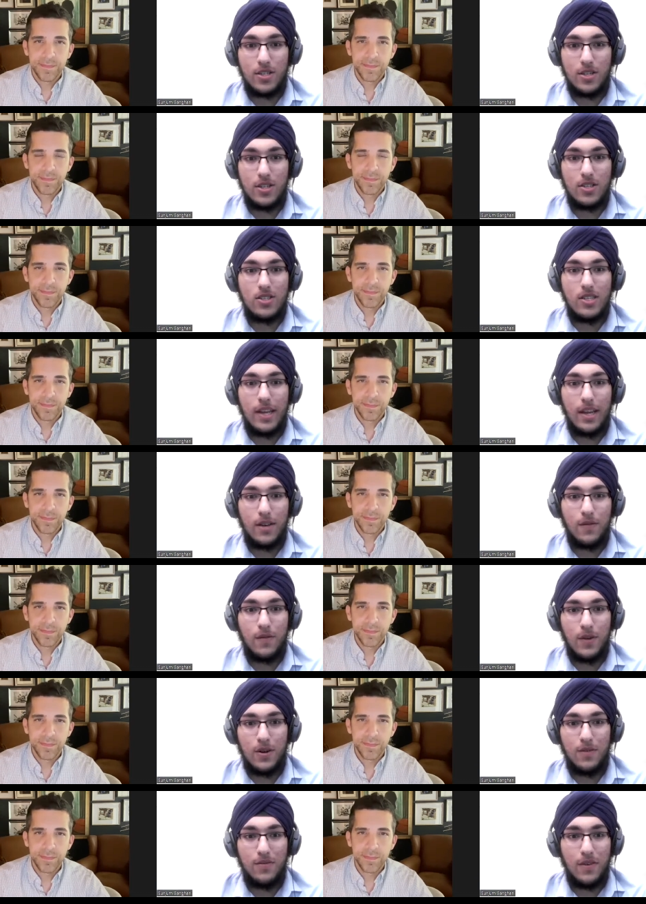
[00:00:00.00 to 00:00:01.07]
Speaker 1: village could
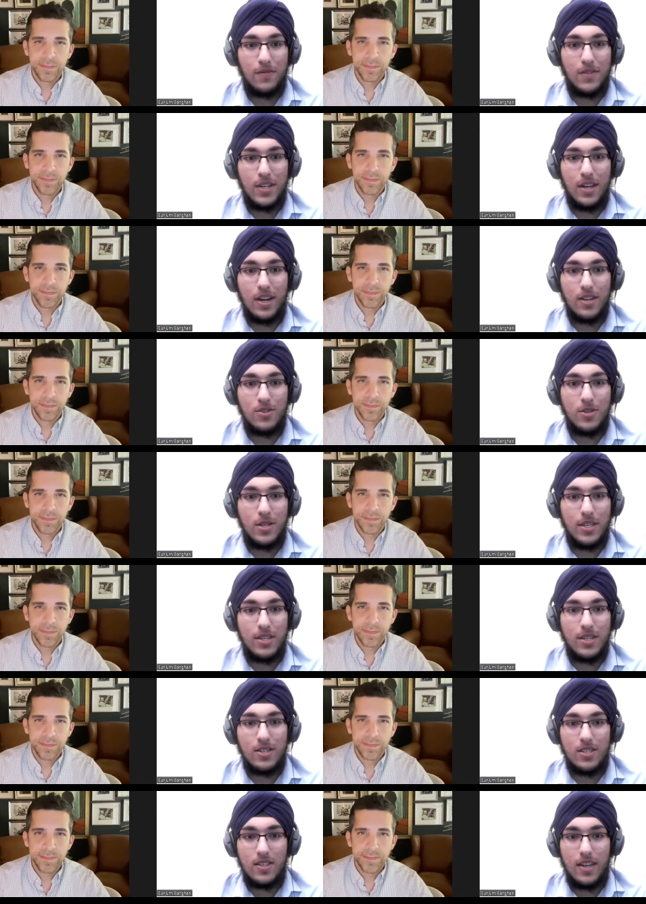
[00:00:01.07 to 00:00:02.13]
stand for
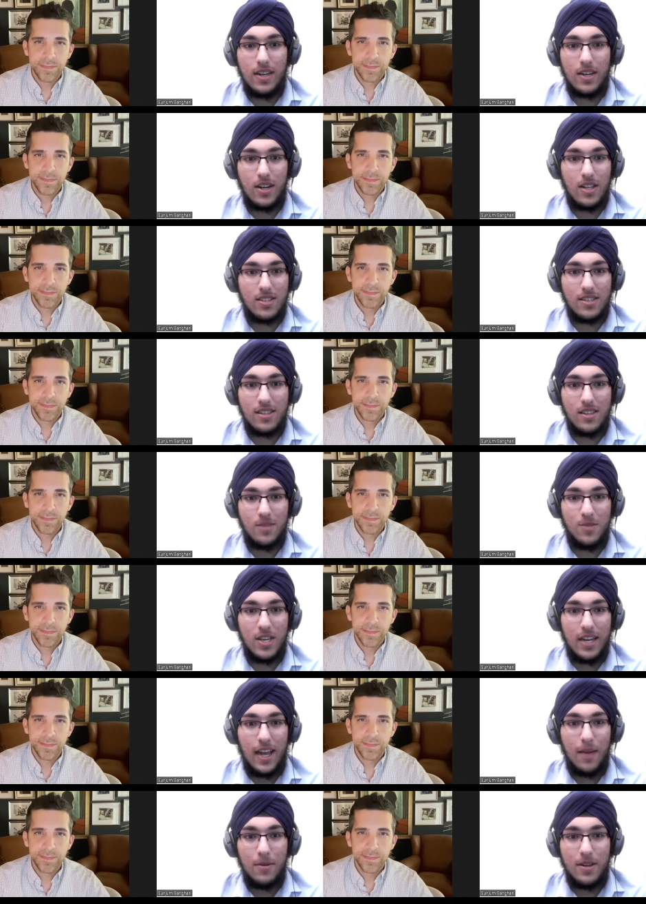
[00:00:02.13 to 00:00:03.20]
1500 years and
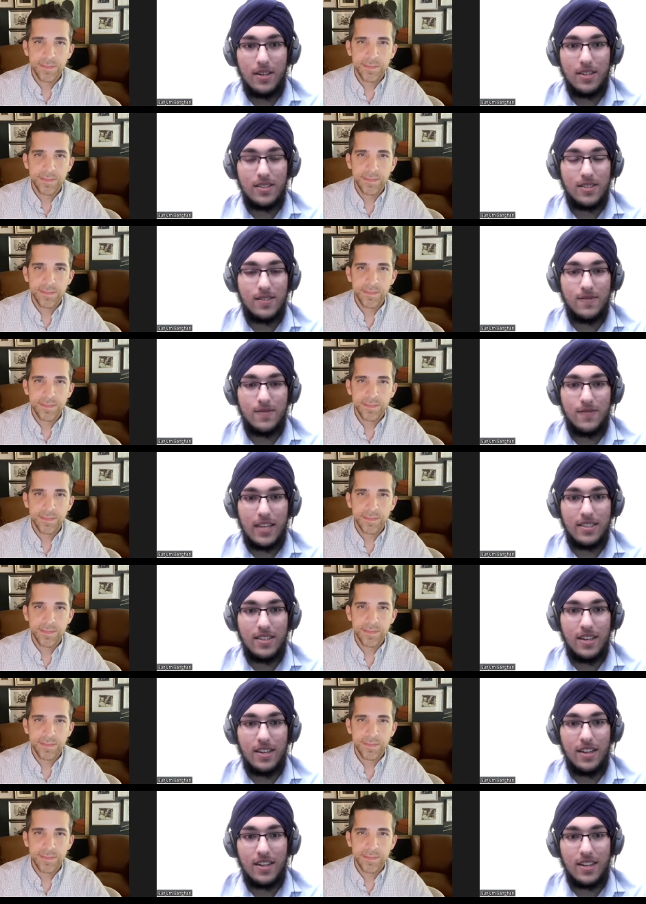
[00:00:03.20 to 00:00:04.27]
constantly be inhabited is
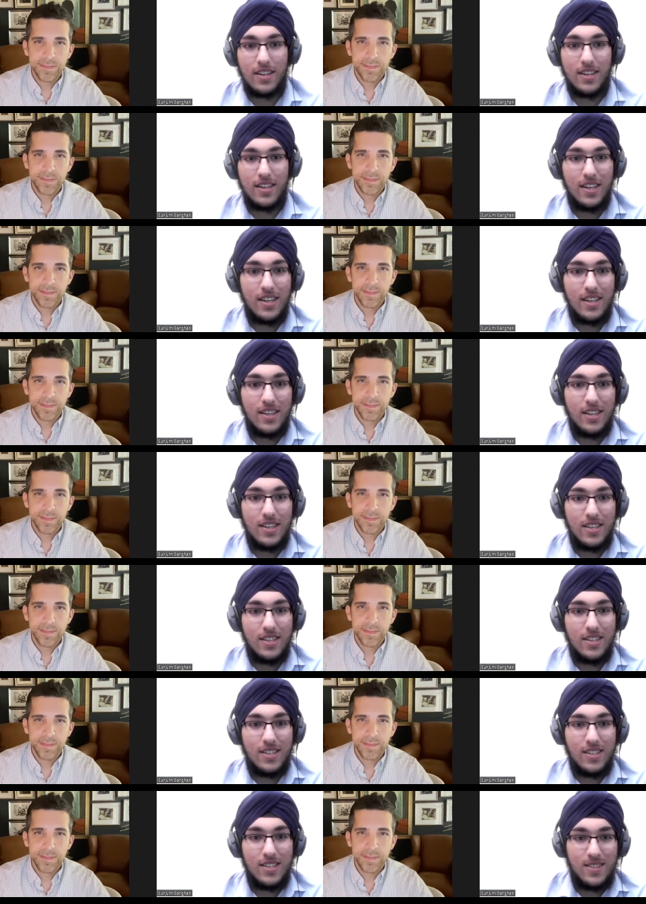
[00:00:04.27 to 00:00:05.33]
fascinating.
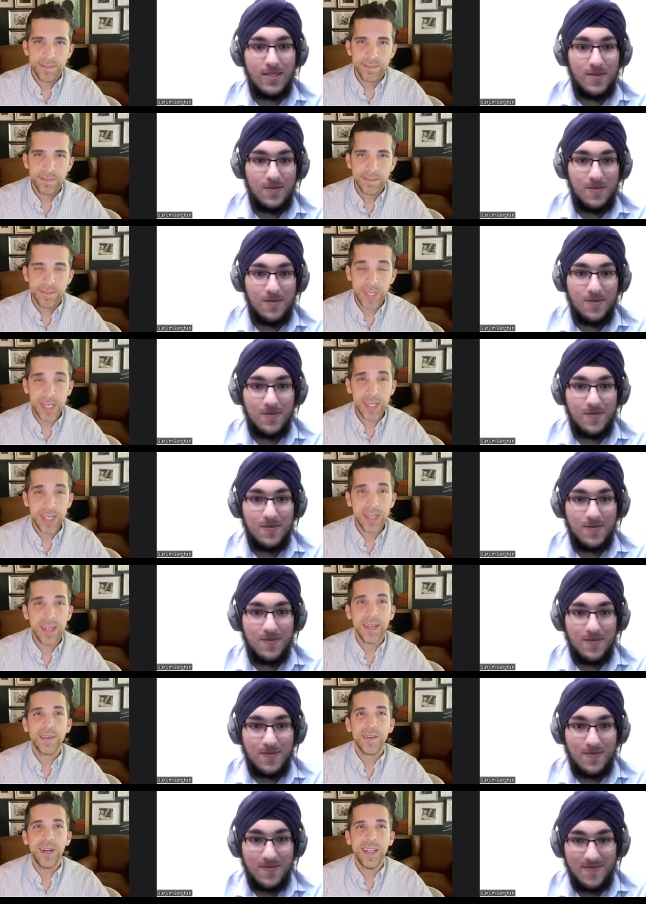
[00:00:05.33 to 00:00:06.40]

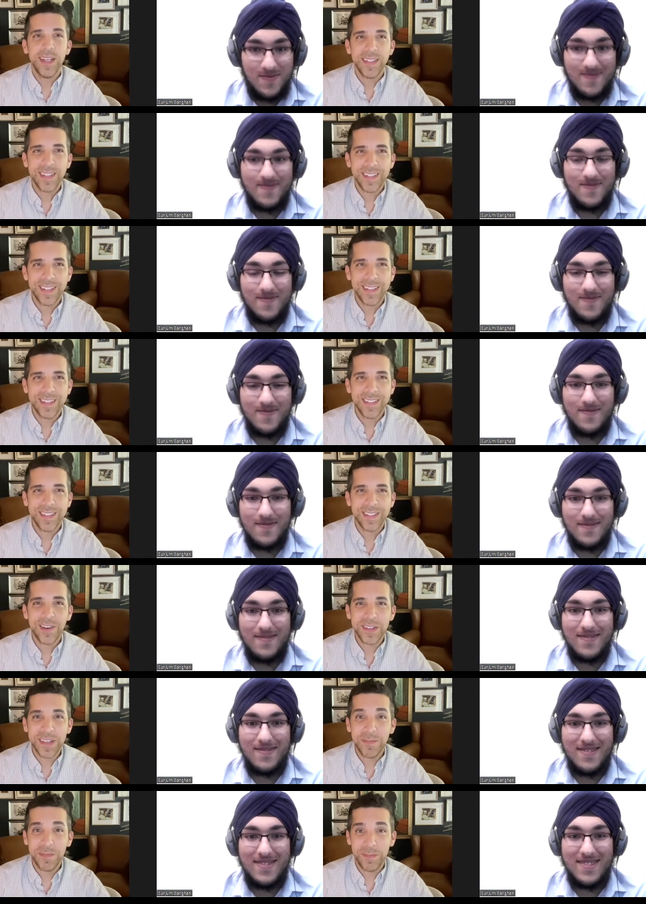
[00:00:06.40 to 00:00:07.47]
Speaker 2: Yeah, right. And this is
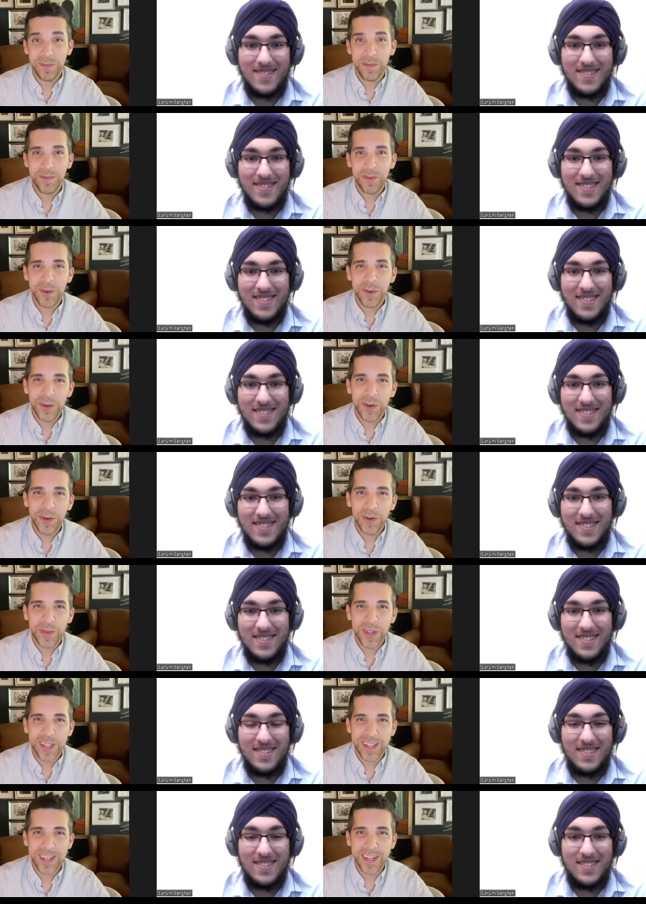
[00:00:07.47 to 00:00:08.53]
all yet before
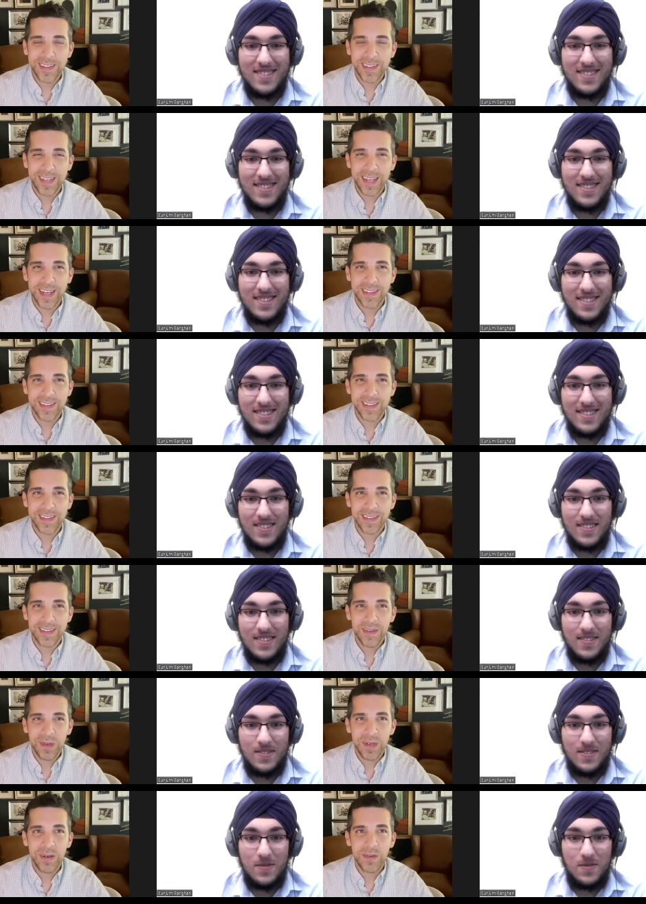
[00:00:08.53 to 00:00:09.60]
European contact.
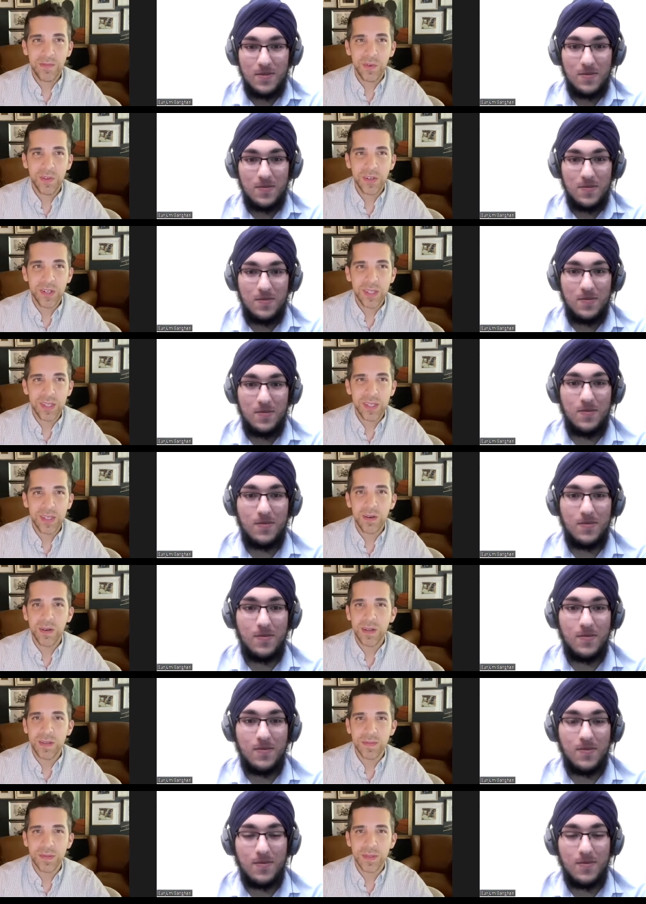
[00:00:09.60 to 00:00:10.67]
But unfortunately,
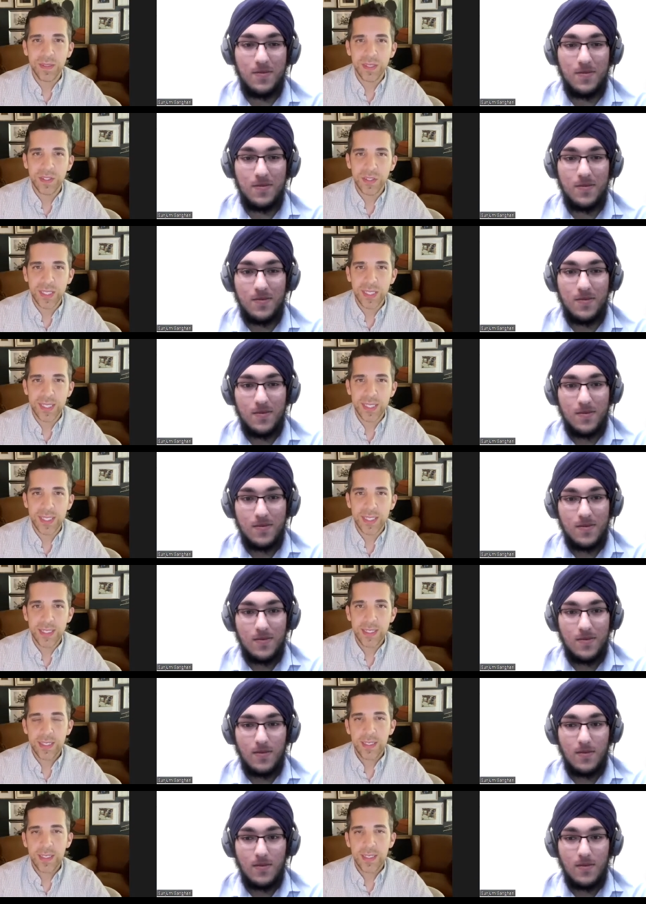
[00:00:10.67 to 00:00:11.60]
all essentially,